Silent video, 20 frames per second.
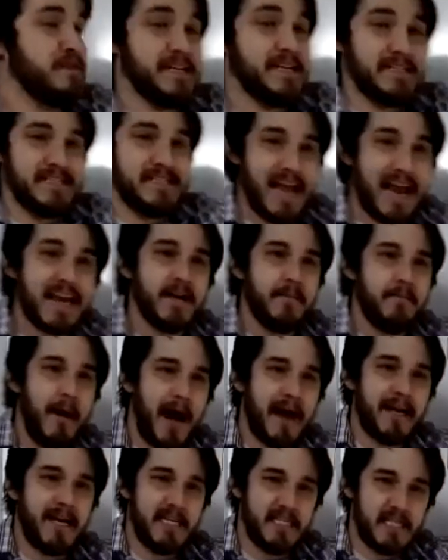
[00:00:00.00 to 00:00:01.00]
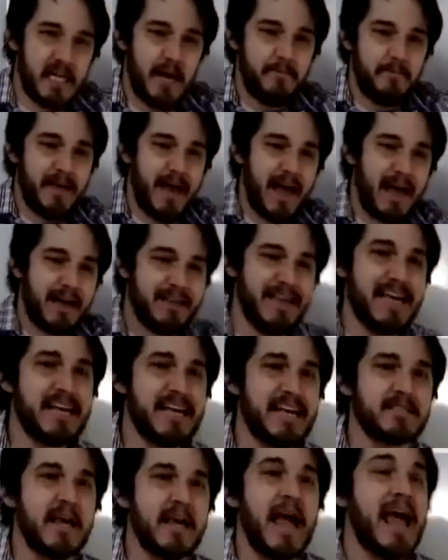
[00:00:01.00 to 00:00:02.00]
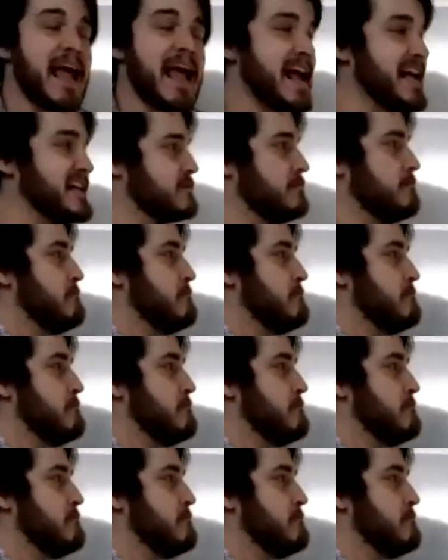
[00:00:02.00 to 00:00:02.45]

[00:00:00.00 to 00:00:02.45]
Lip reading: these data mining type techniques, it's